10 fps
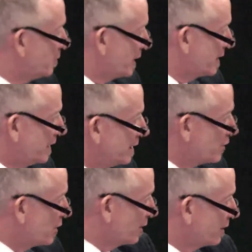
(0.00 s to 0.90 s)
have picked any
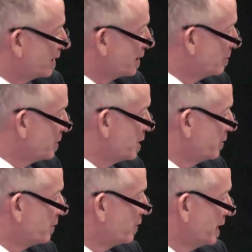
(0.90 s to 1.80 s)
chair here, but you
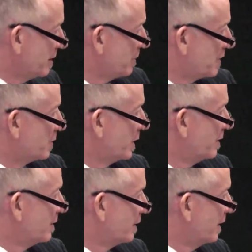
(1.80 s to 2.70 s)
went right in
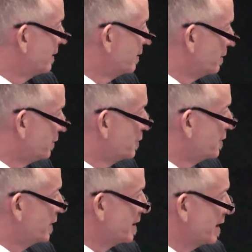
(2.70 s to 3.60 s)
between the food
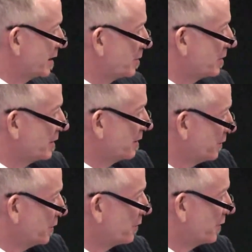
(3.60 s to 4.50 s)
defense expert and a
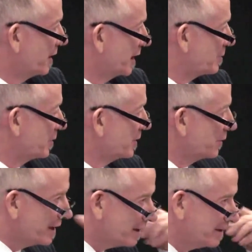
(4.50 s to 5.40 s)
food fraud expert, and
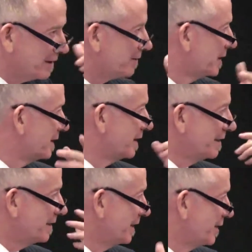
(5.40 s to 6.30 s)
you're getting it literally
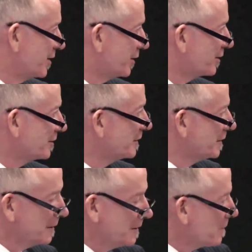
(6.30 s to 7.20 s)
in each ear.
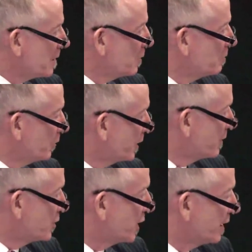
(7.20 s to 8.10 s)
Well, what are
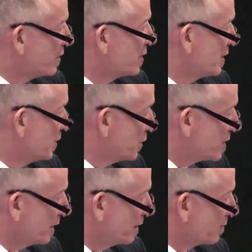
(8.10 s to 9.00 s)
the challenges that you
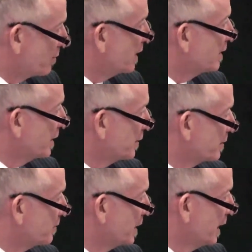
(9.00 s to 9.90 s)
see as a regulator?
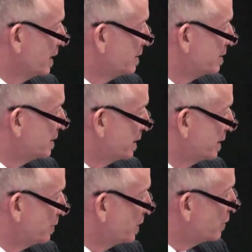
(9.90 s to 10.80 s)
And
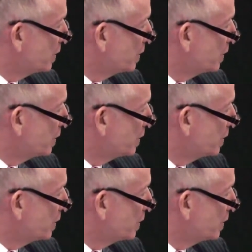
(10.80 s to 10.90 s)
when you